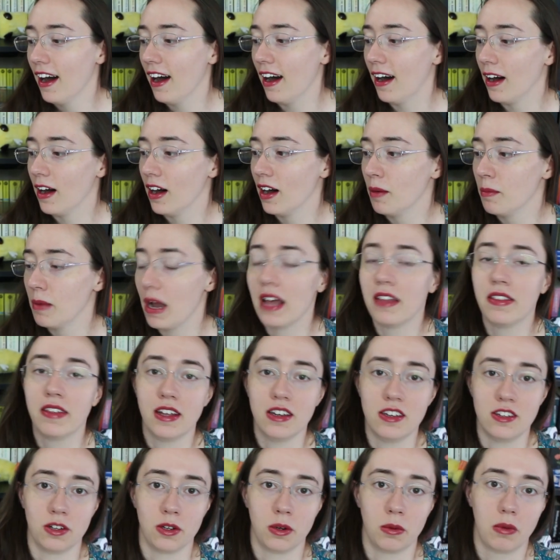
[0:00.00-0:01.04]
Um, and
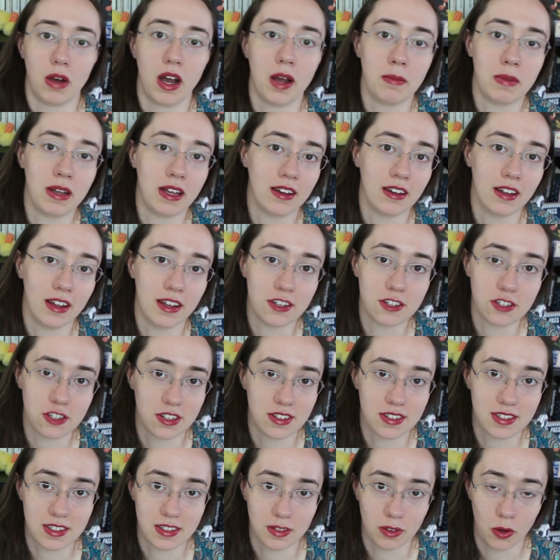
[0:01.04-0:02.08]
they do. I mean, it's
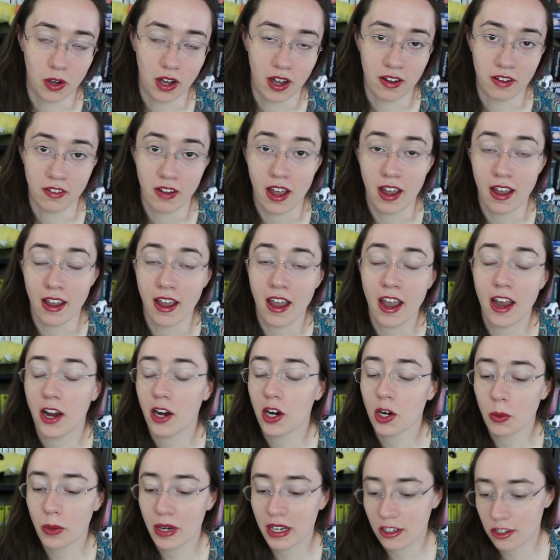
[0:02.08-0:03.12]
just a, a,
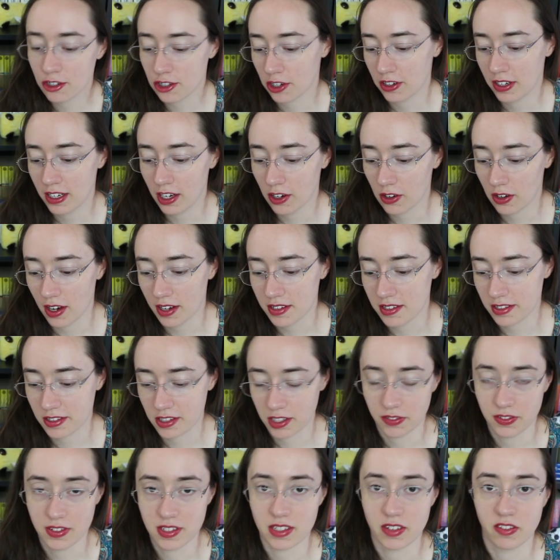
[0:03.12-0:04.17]
harrowing journey across the
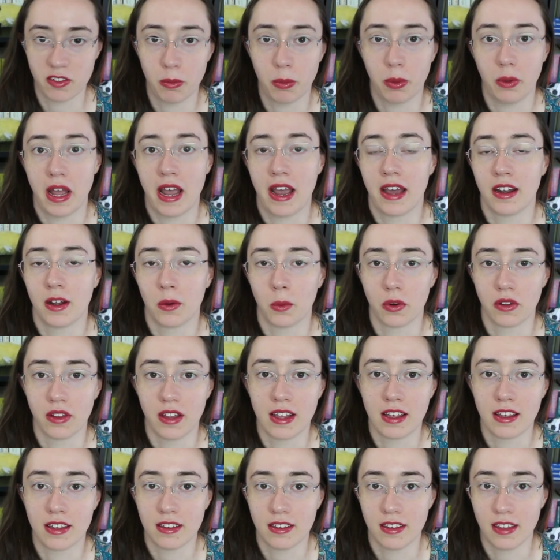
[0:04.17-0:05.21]
surface of a planet where
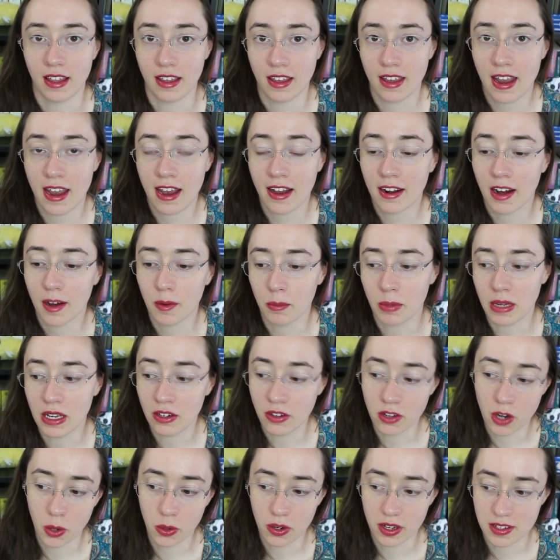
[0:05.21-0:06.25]
they, they cannot be
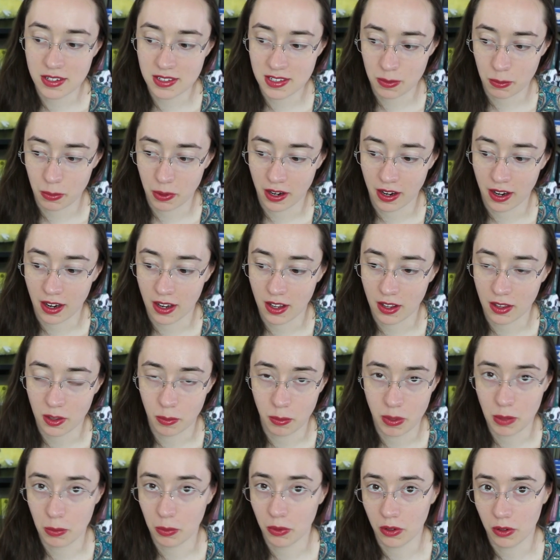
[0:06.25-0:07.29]
noticed by the
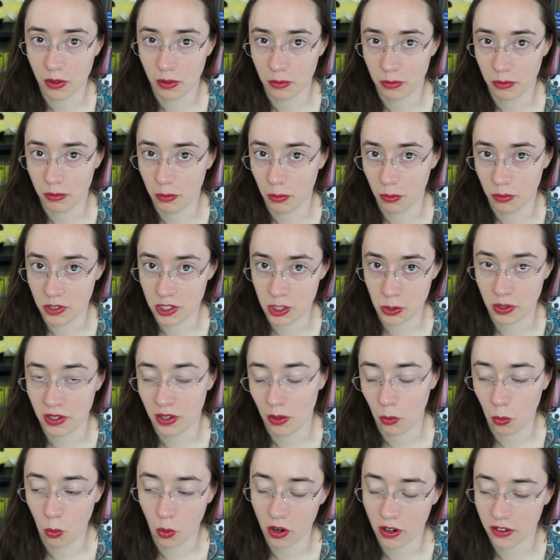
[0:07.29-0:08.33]
people doing
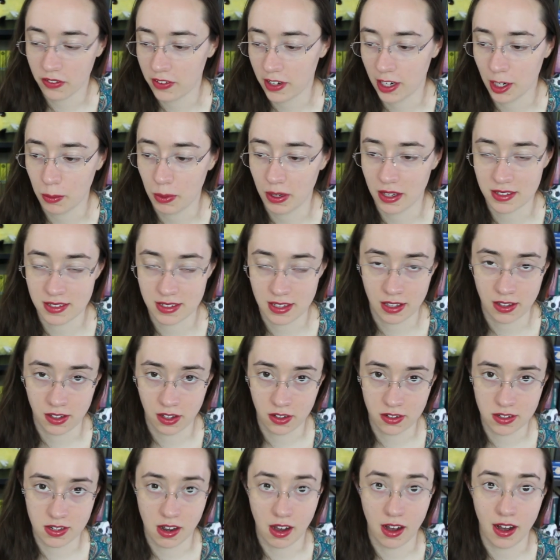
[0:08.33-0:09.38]
the warfare because then
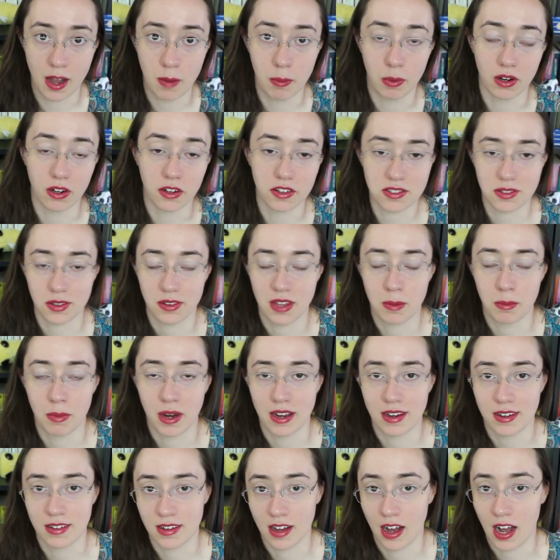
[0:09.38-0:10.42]
they'll die, but also they
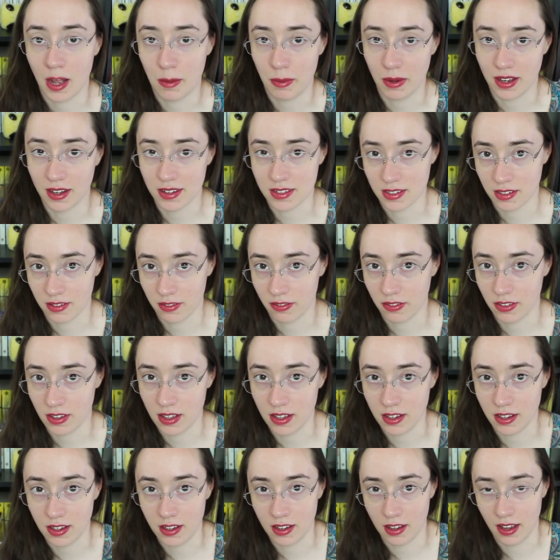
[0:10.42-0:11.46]
might die because of
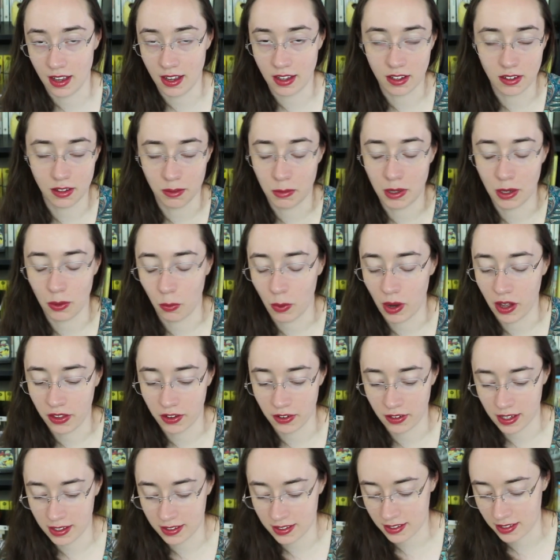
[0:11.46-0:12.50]
the inclement
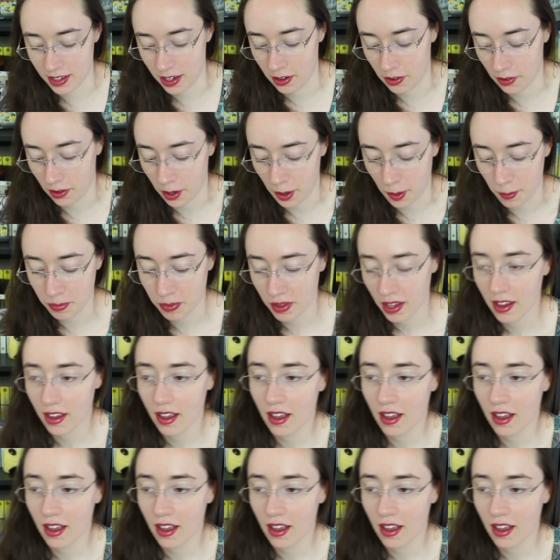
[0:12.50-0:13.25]
weather, etc.